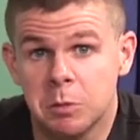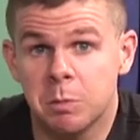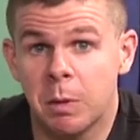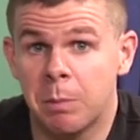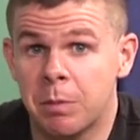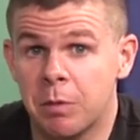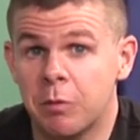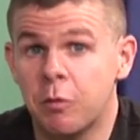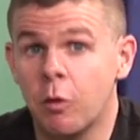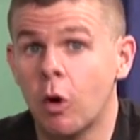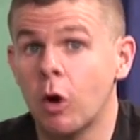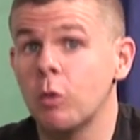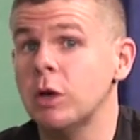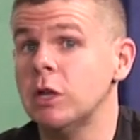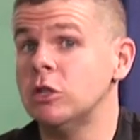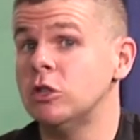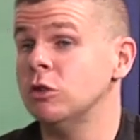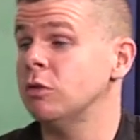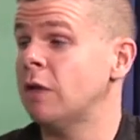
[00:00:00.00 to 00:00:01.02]
But Ooh. before
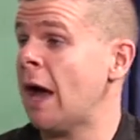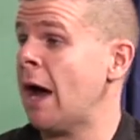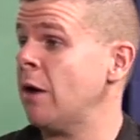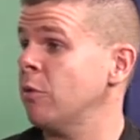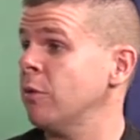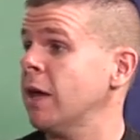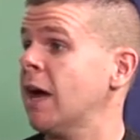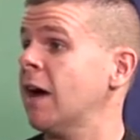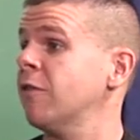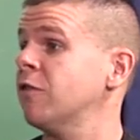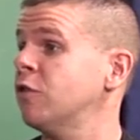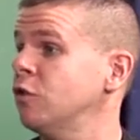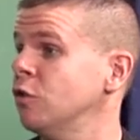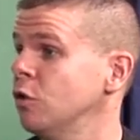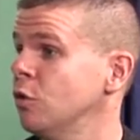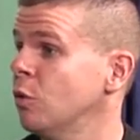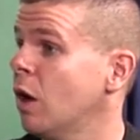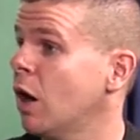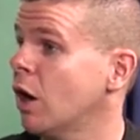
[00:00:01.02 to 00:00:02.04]
we do that, we have
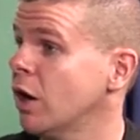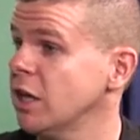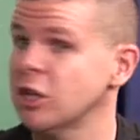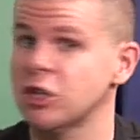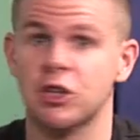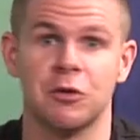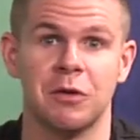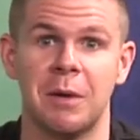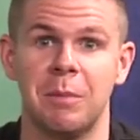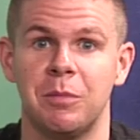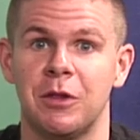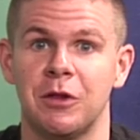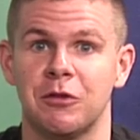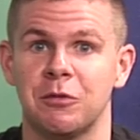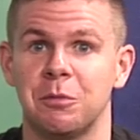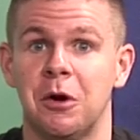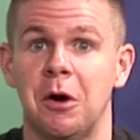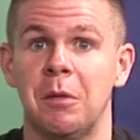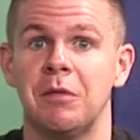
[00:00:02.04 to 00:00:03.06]
to interrupt this
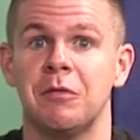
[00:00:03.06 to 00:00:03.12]
moment